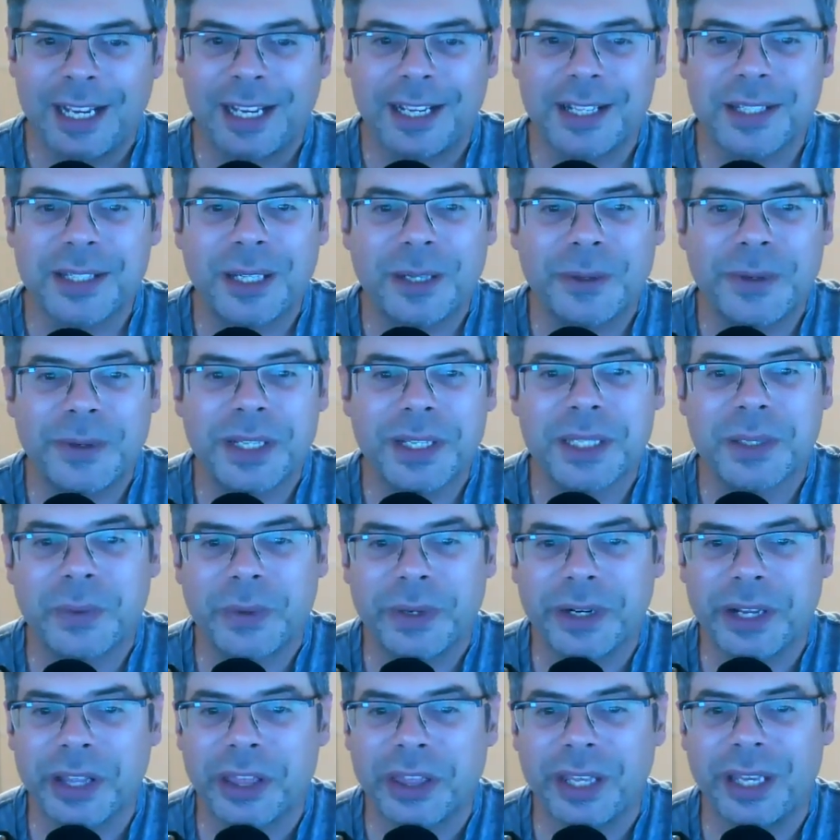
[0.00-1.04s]
As always, I
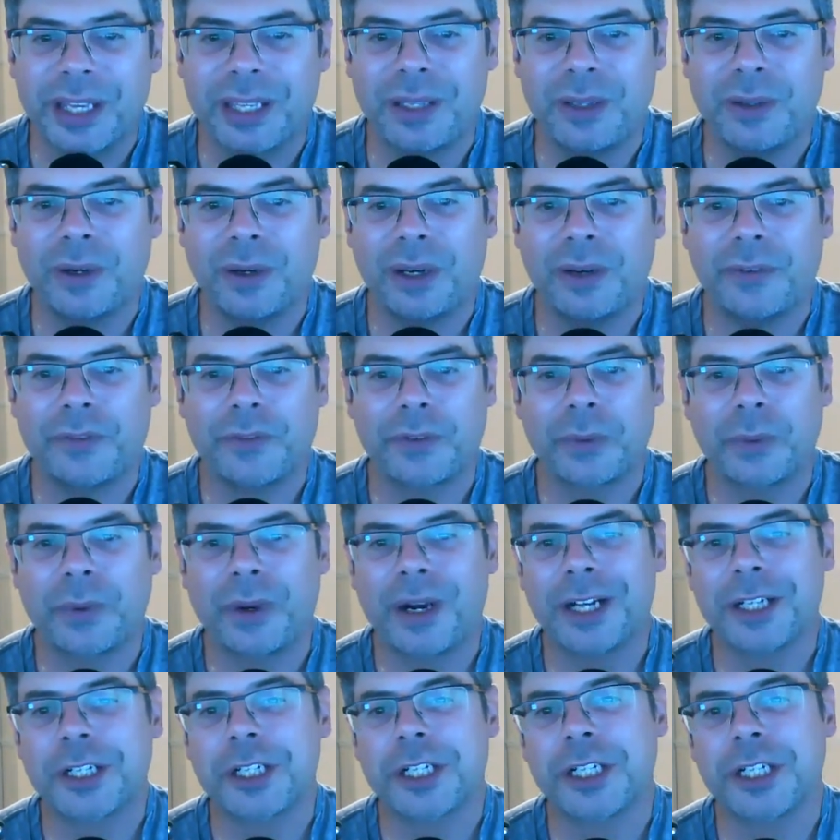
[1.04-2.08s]
want to thank you all for
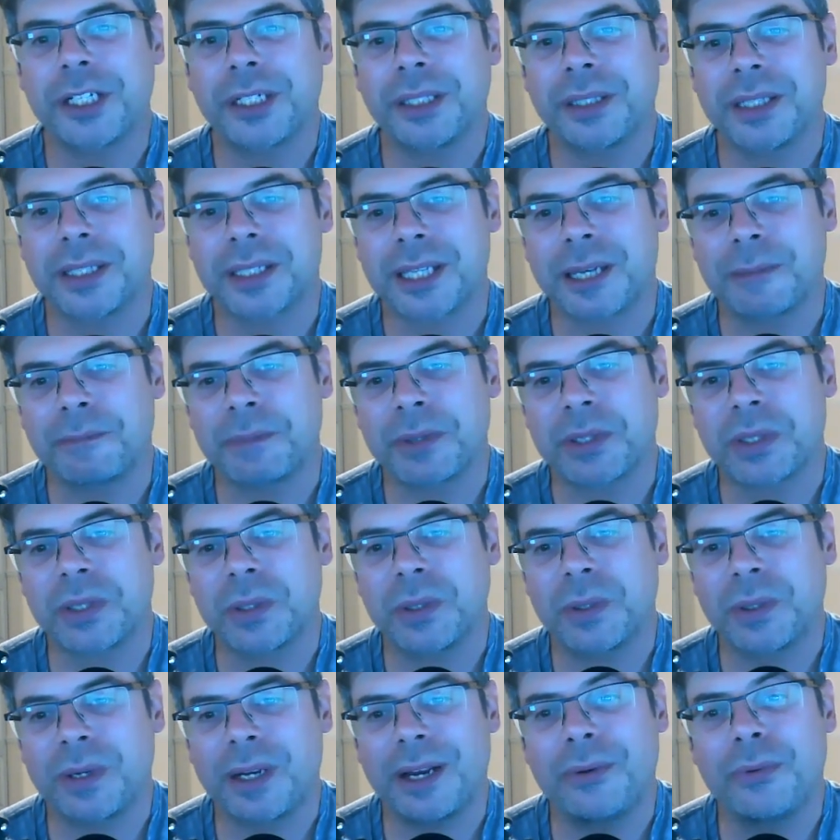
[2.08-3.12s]
watching this
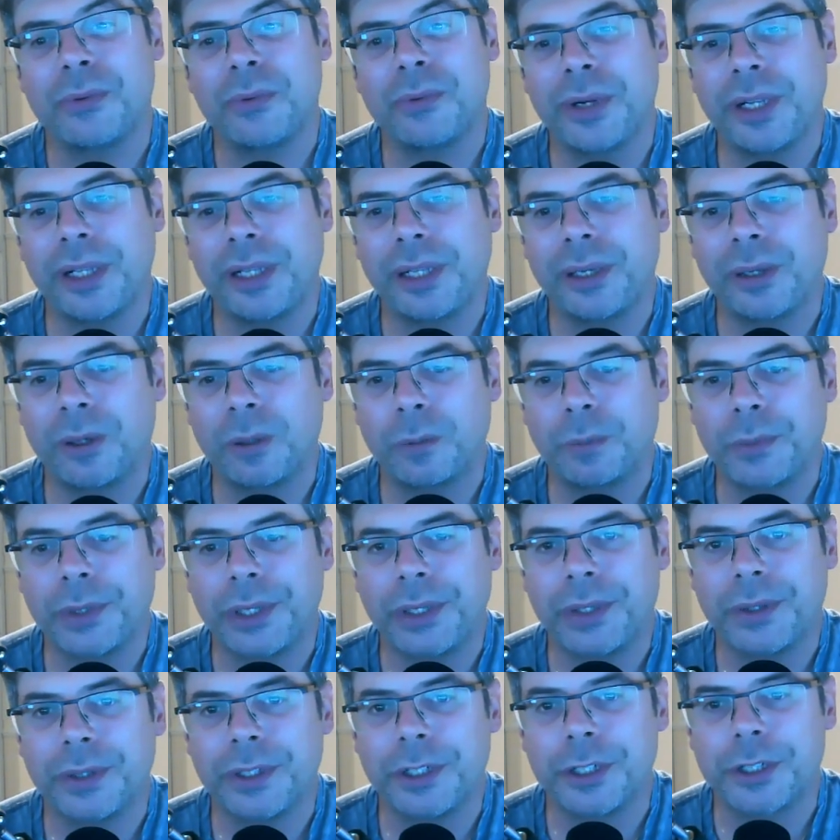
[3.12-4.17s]
episode. I really hope that you